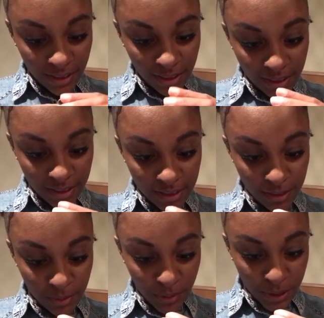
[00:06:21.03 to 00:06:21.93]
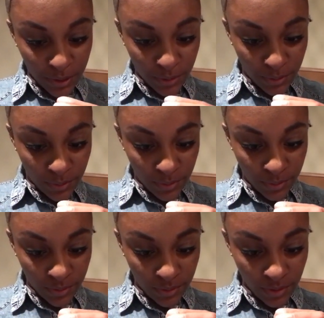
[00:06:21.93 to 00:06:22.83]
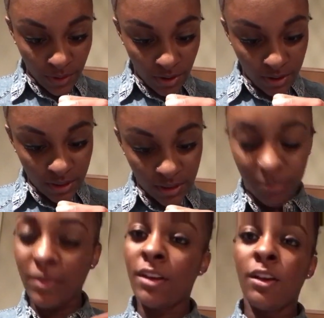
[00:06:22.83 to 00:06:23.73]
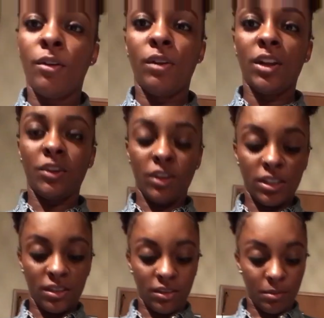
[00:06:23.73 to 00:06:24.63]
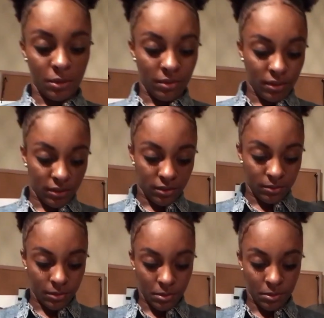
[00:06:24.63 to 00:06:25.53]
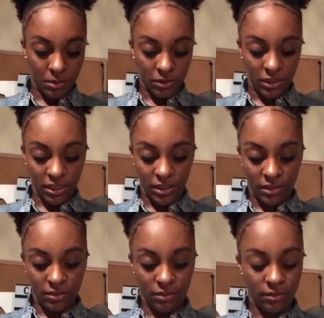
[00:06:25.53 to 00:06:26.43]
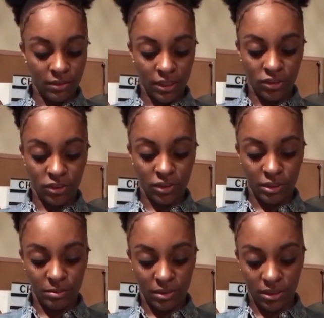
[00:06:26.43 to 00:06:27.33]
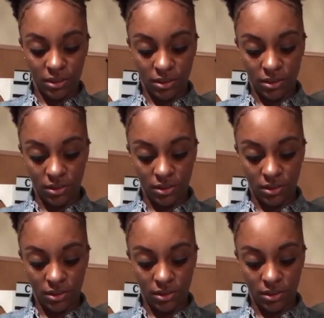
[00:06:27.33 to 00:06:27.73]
And this is real. All this, well, of course it's gonna be real. Don't get fake jewelry, but.